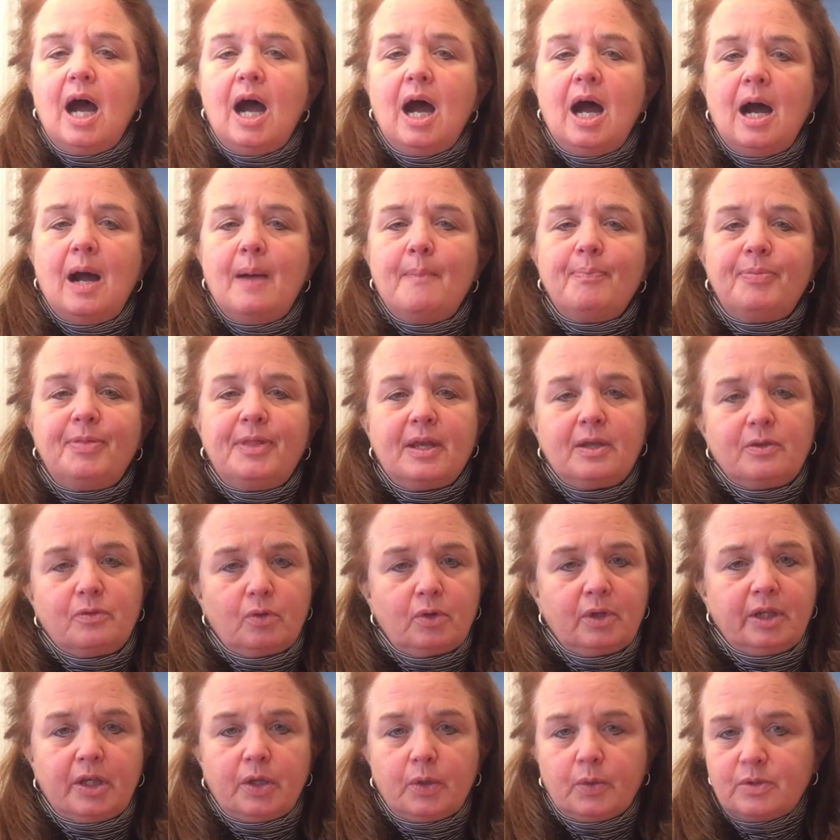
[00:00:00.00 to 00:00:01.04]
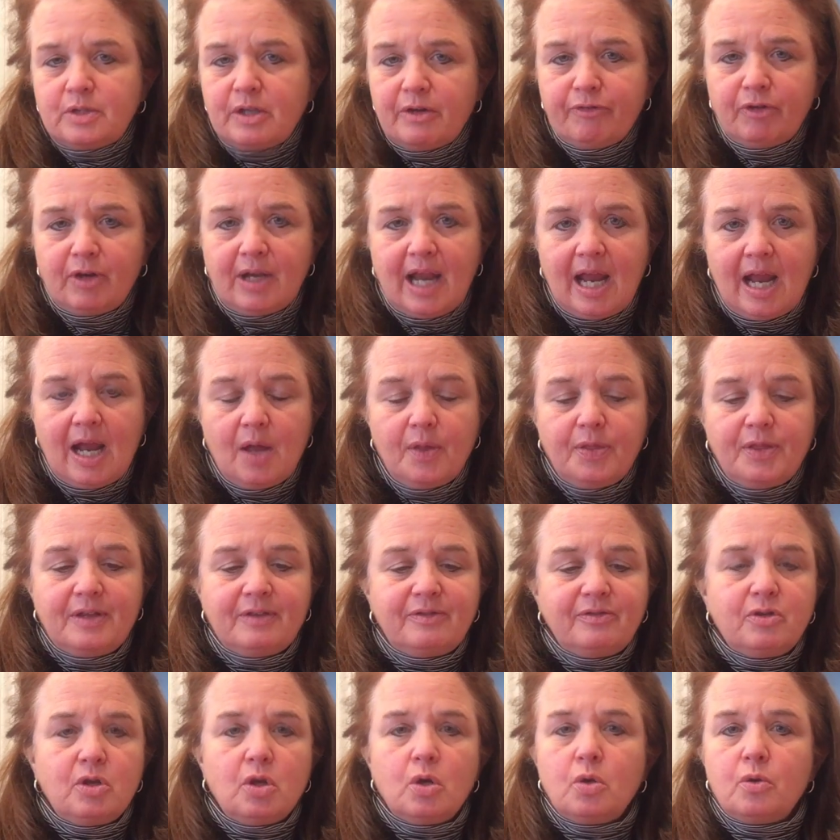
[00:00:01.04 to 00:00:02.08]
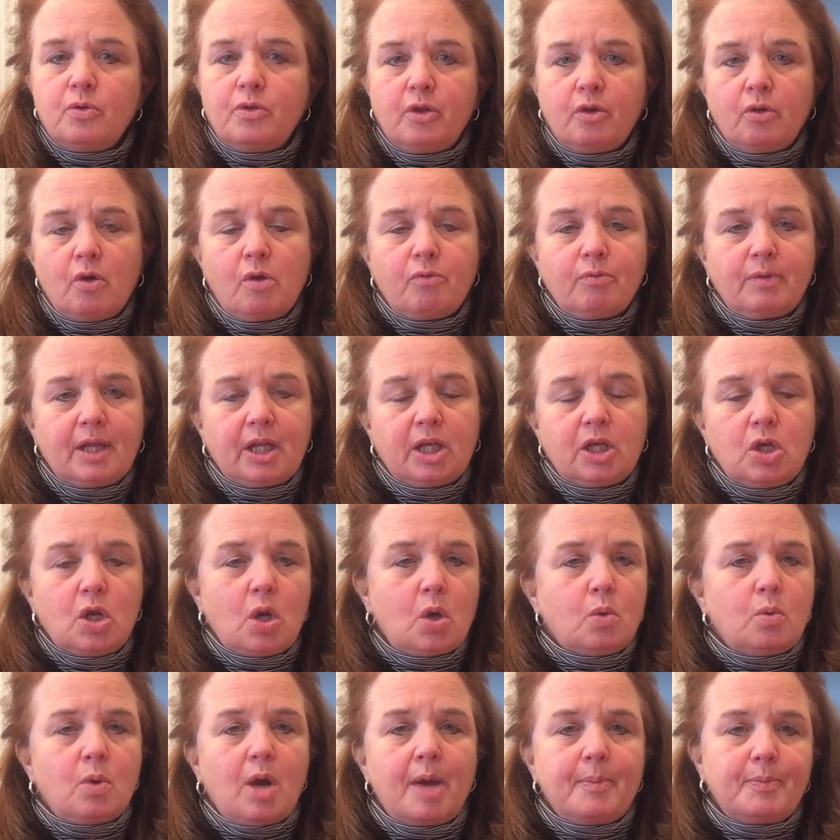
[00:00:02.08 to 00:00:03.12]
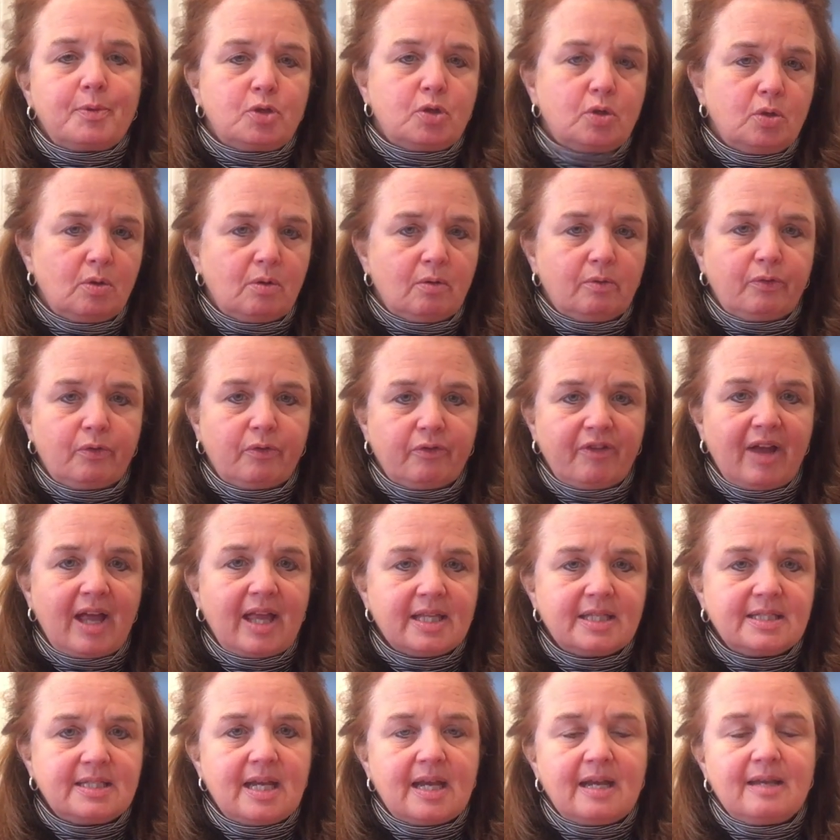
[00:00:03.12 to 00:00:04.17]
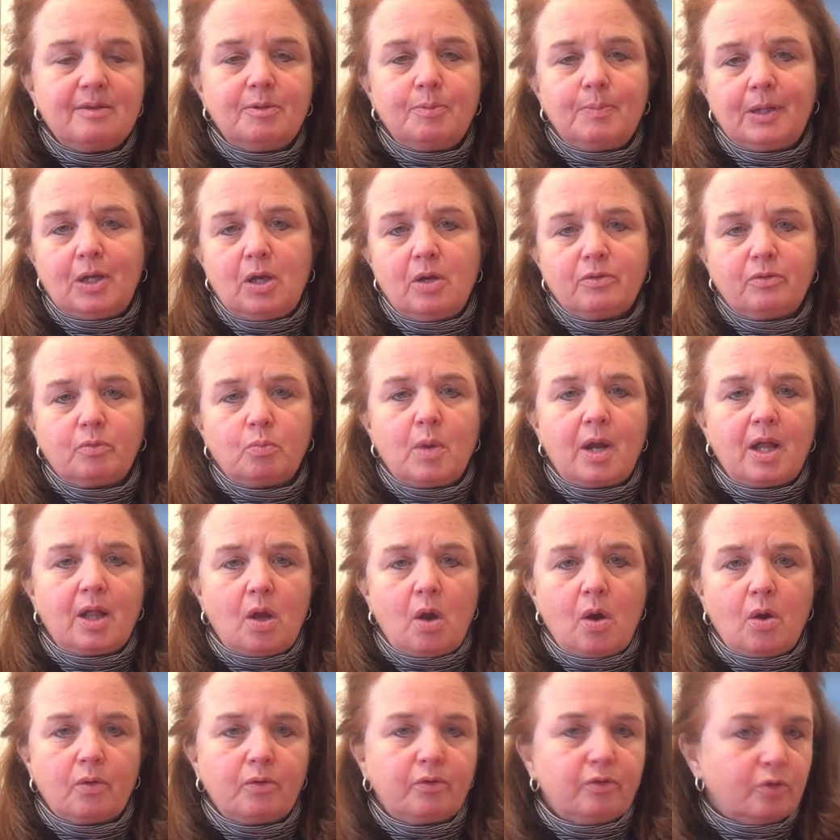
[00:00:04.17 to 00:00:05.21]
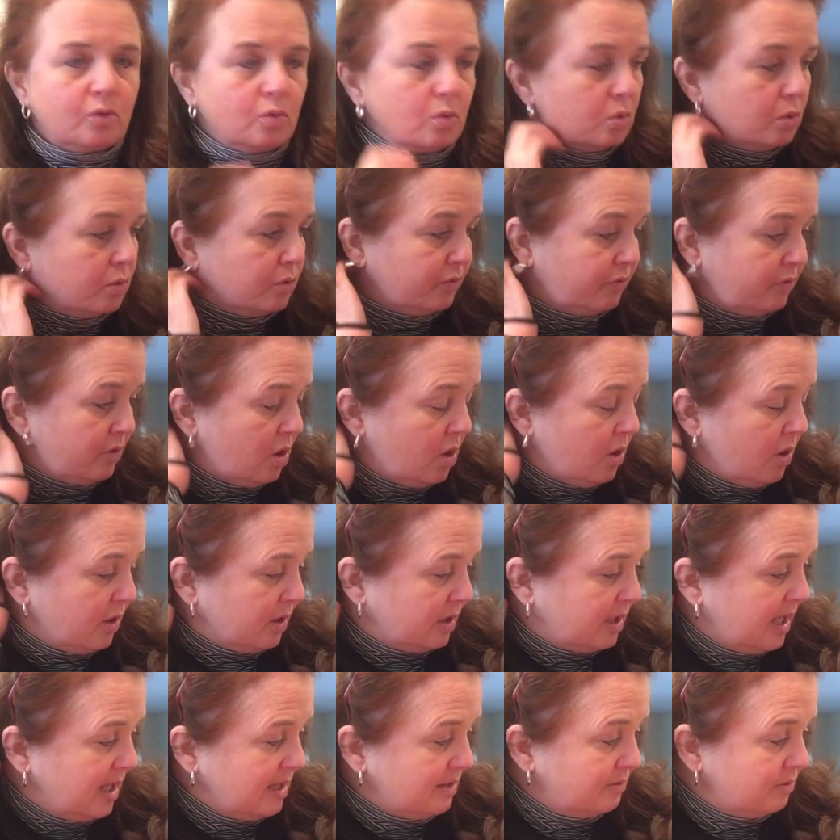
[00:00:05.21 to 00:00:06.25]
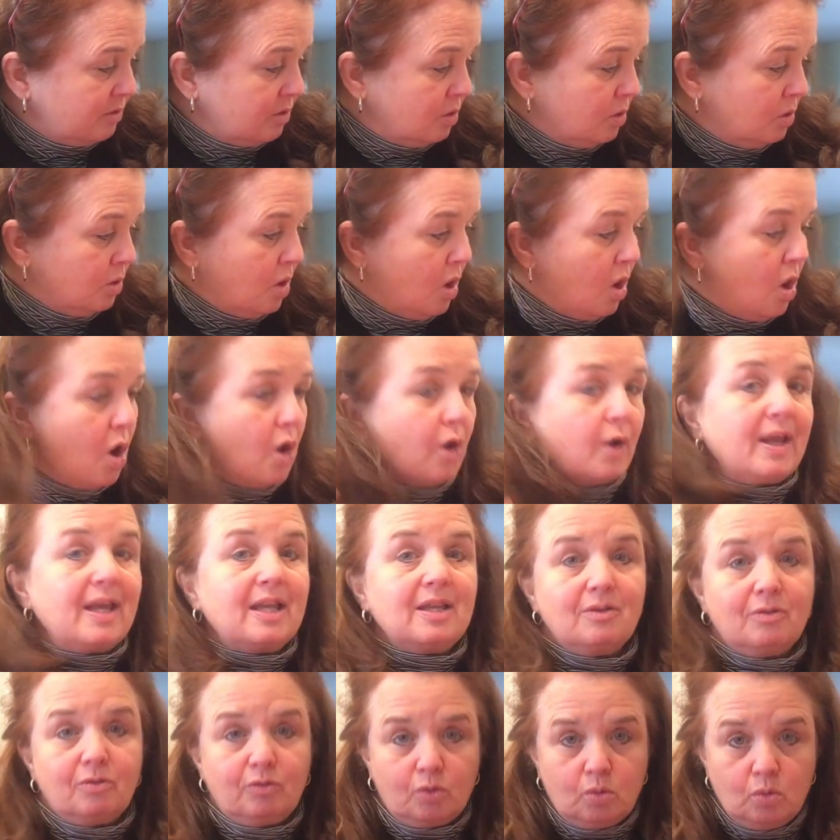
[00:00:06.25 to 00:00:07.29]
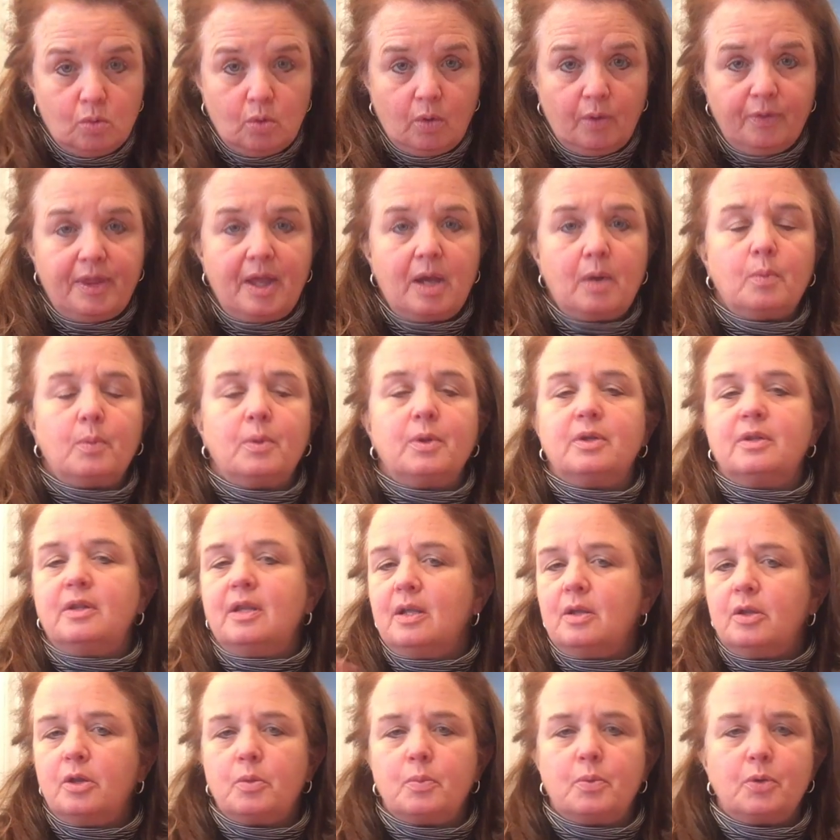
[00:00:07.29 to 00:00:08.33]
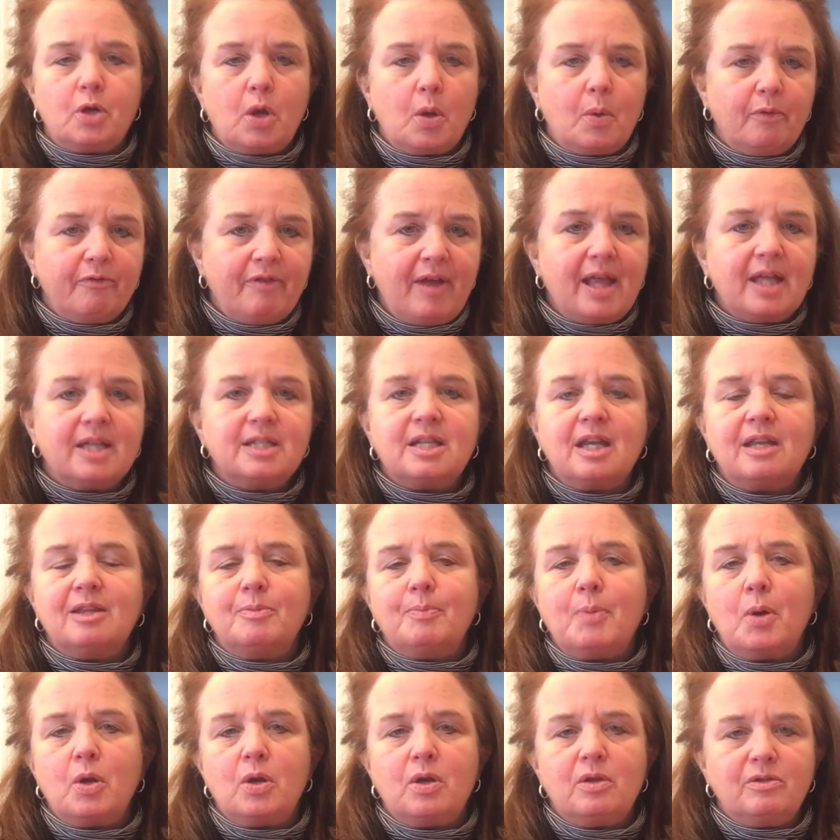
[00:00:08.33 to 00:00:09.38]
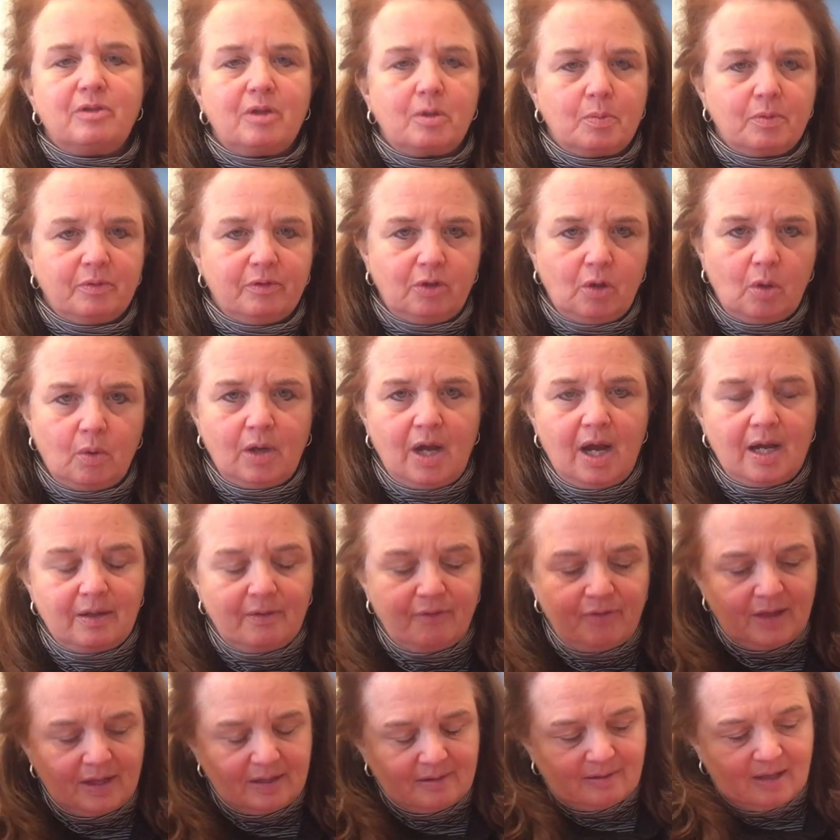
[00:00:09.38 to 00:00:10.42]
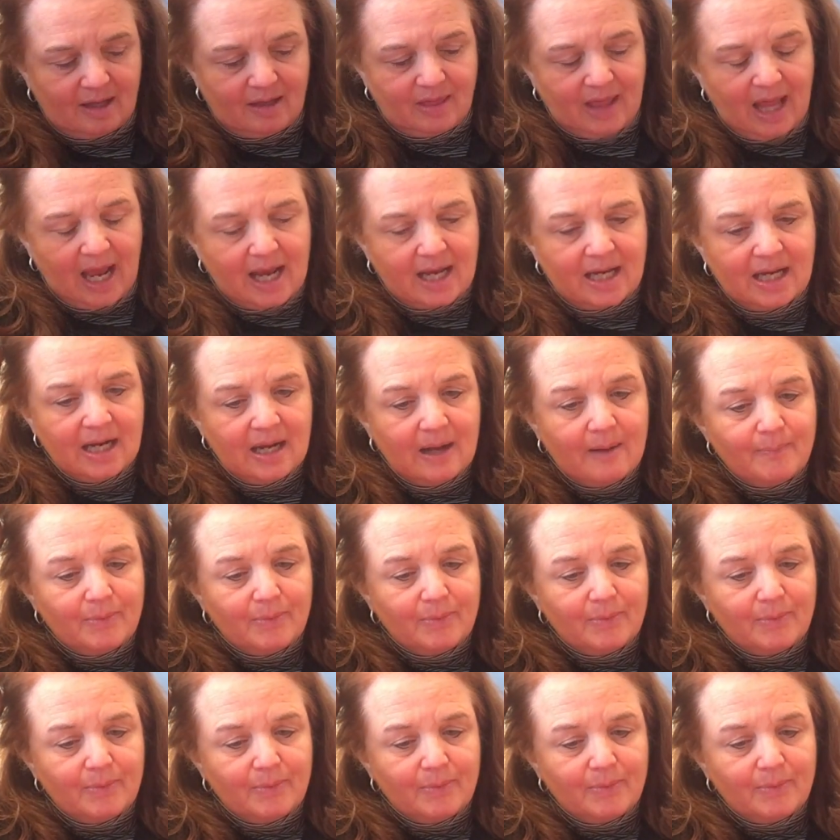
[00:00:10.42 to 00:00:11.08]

Um, things are a little different now. This year, there are really no opportunities for Valentine's because while our schools, our kids who are in school, they were, they, there were no Valentine's parties. There was no kind of things like that.